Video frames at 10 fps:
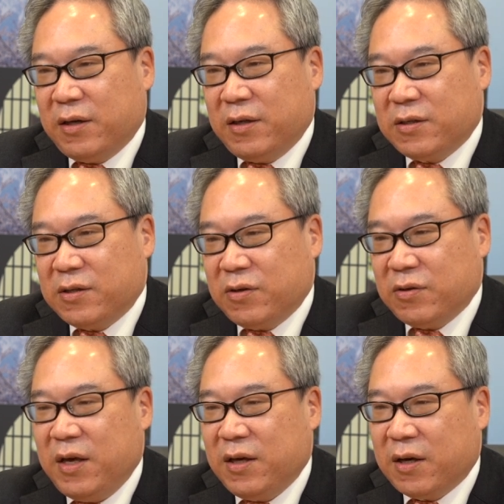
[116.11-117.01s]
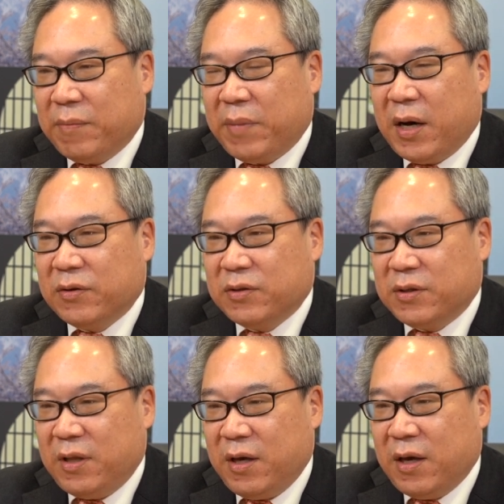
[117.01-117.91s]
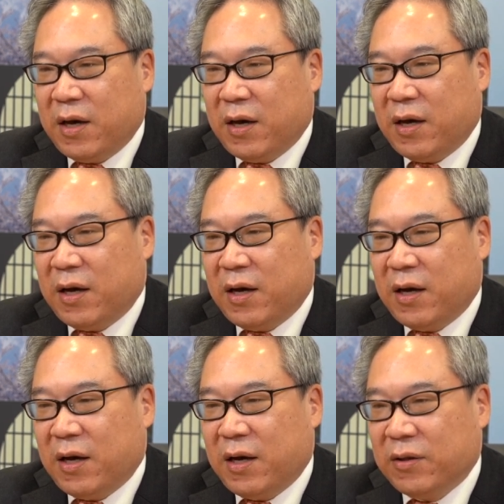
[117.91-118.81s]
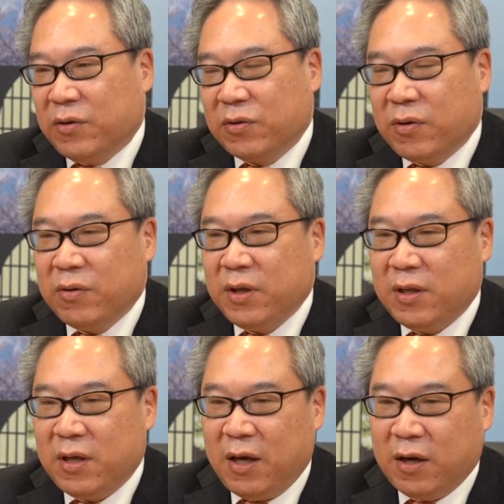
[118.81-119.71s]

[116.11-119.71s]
it's nothing about the not only the